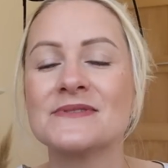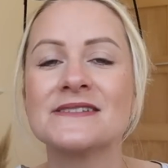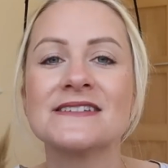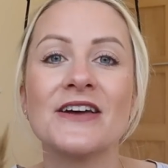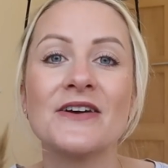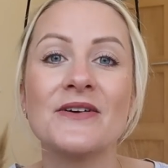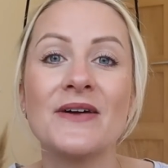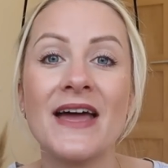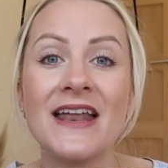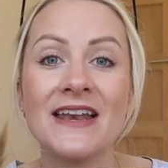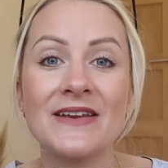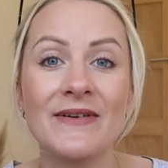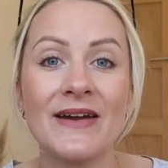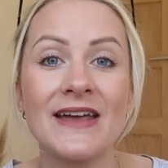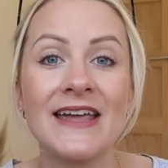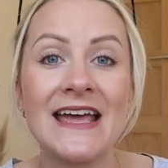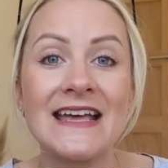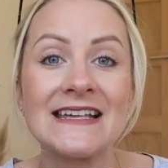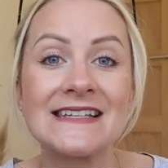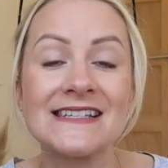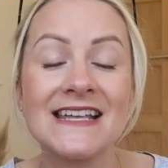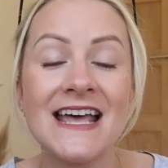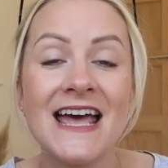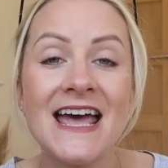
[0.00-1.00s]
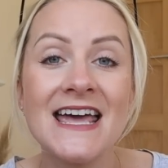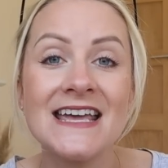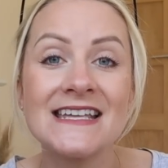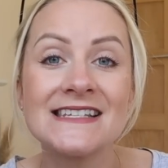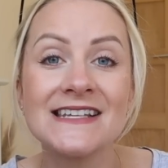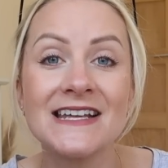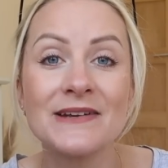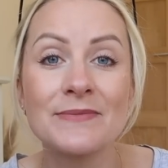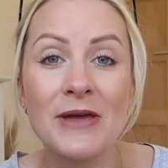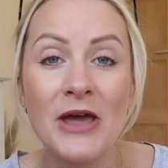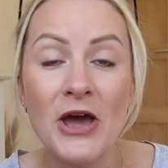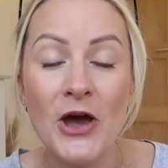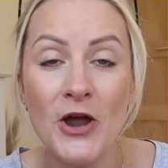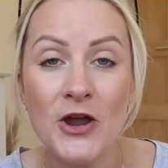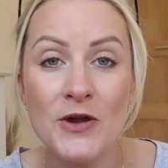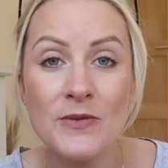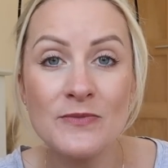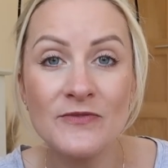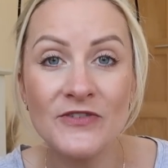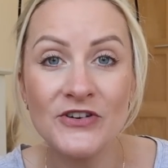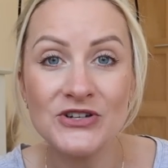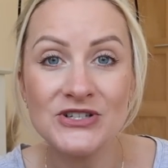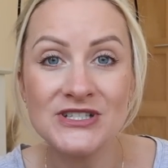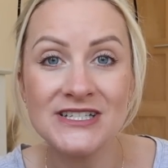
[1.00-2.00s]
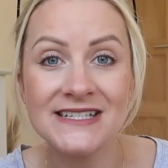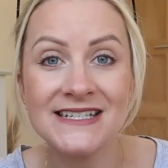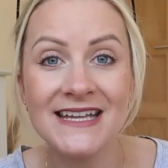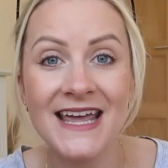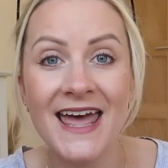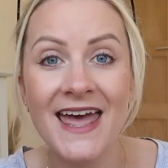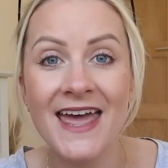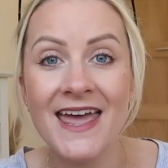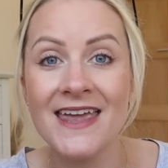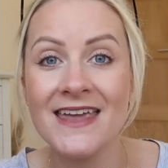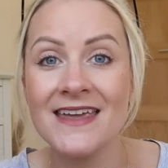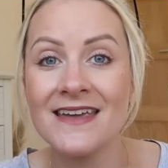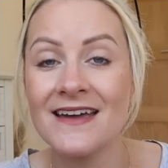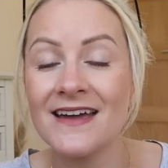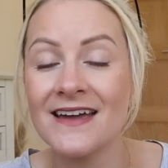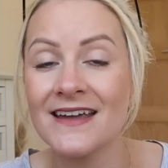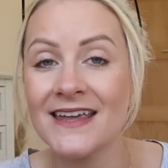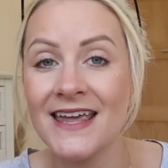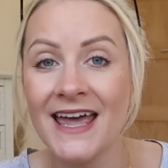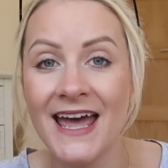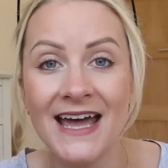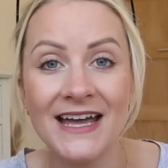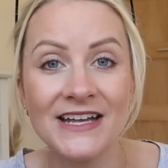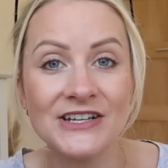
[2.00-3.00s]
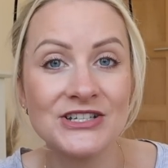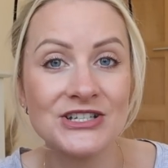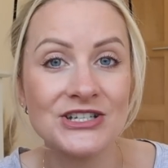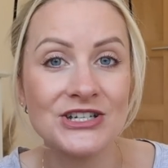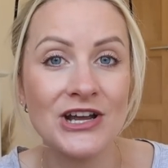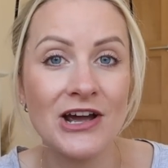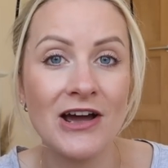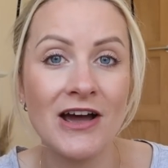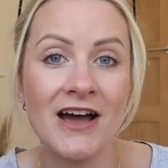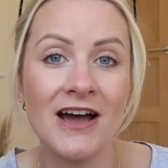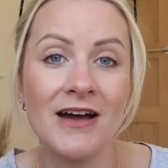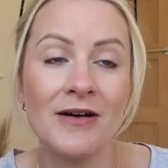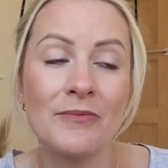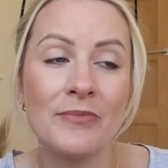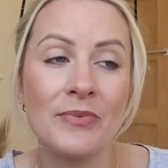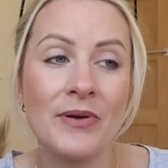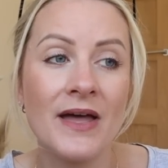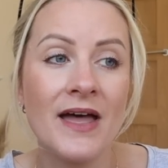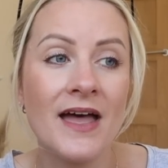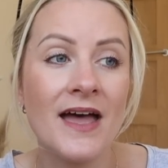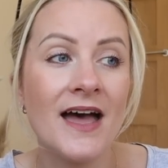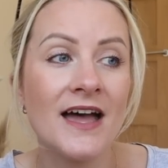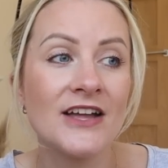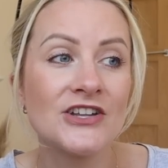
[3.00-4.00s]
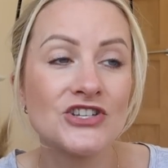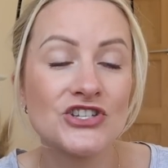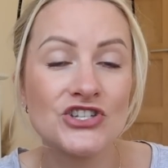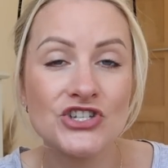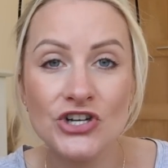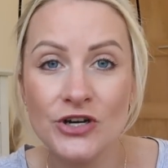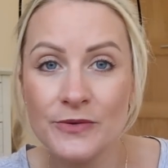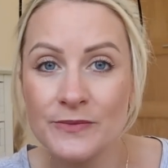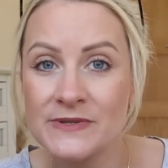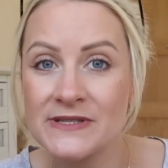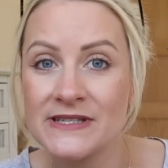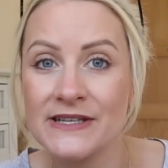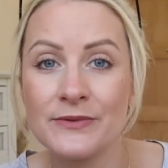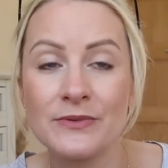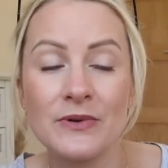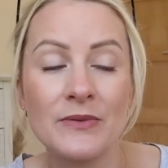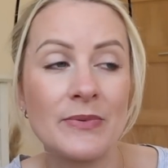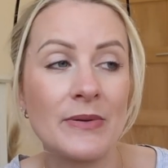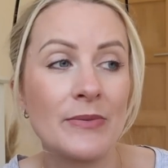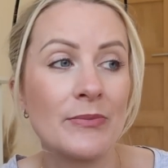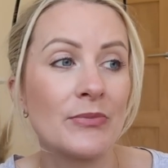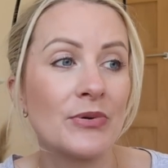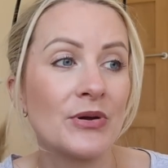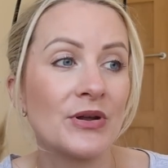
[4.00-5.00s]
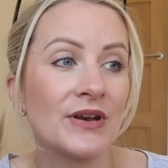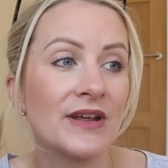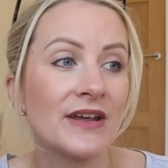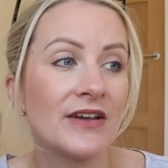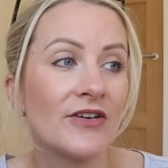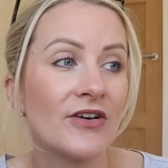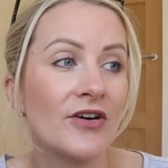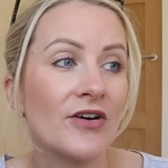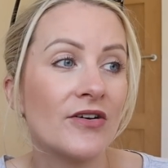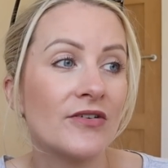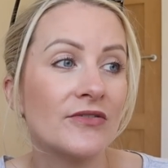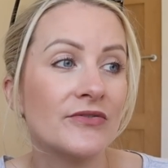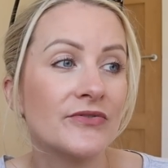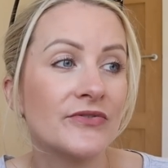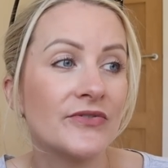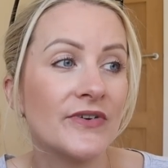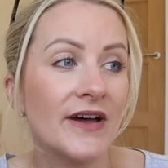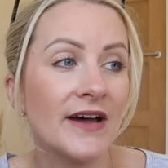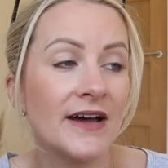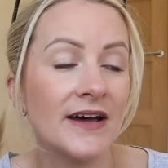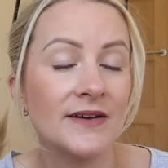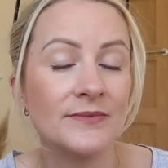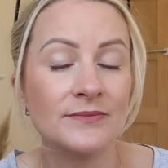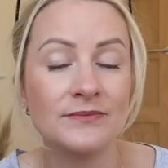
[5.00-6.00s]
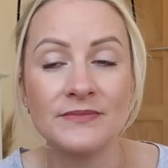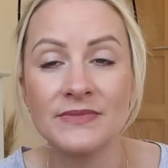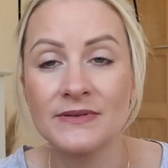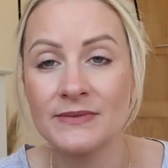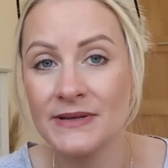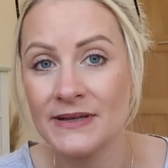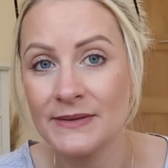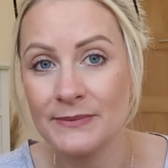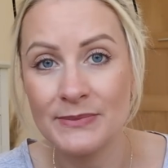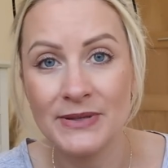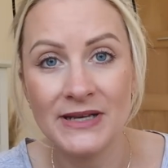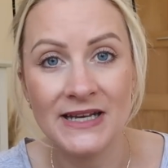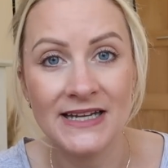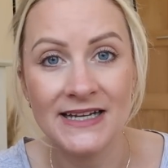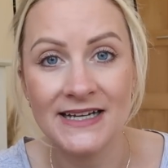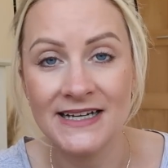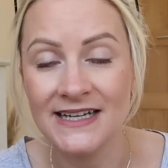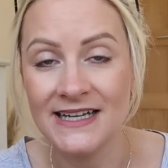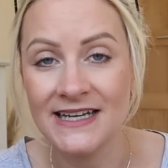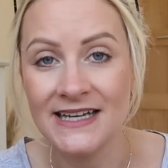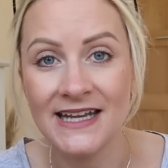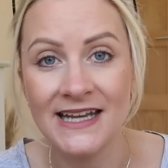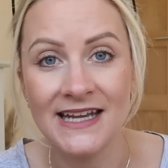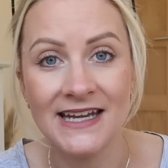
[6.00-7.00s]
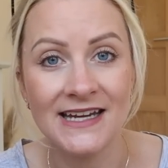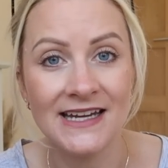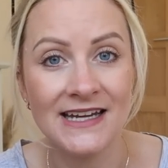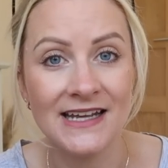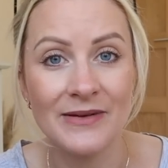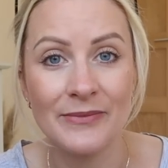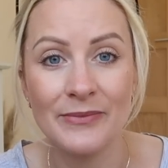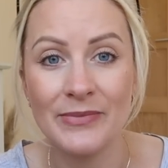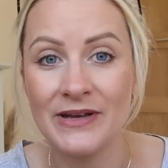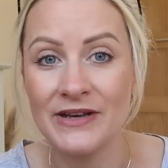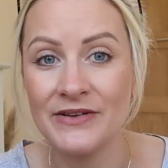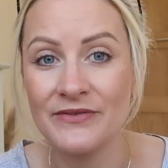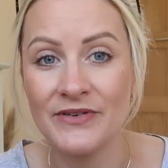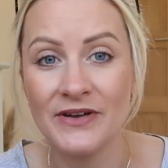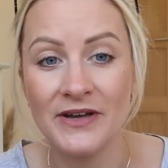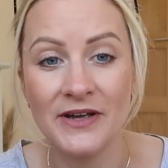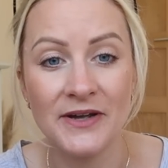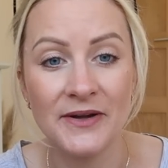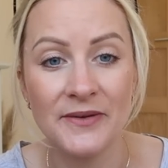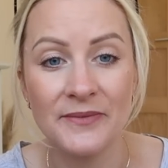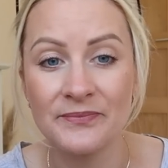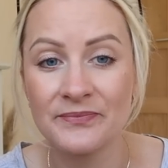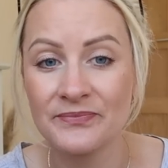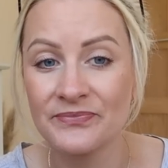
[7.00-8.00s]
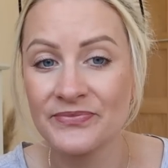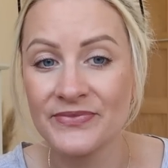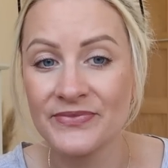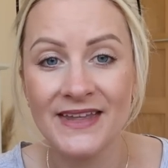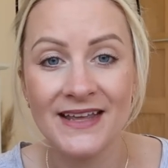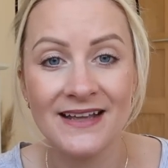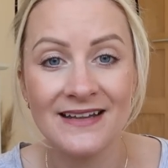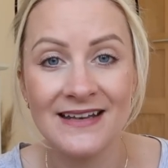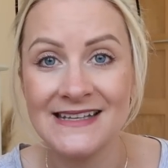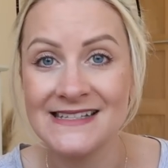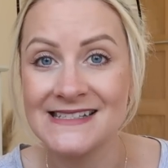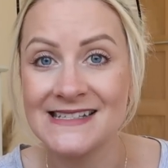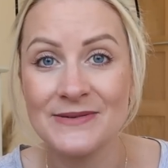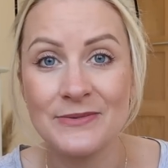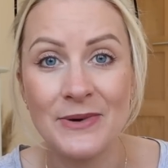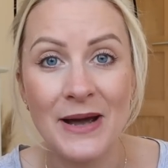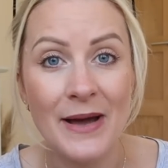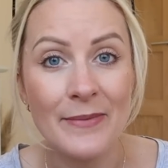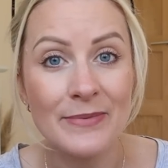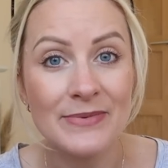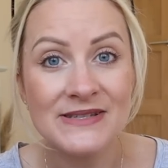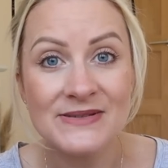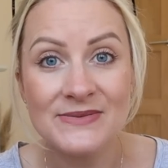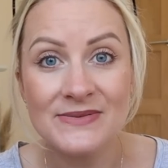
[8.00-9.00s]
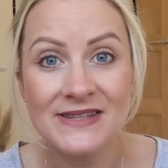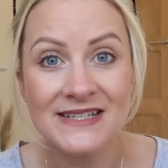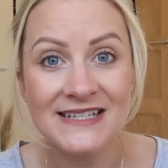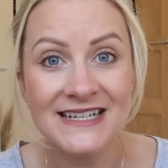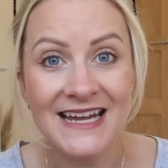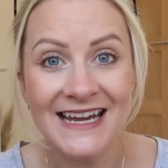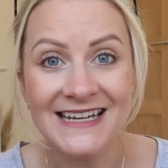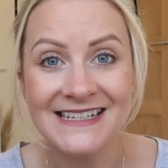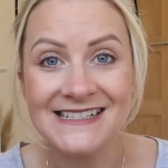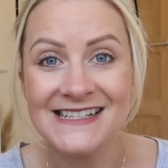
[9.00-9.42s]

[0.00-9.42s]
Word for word: So anyway, yes, it's gonna be a home vlog today, a catch up, jobs that we've been putting off, um, a bit of cleaning, a bit of a, let's see what happens with the day.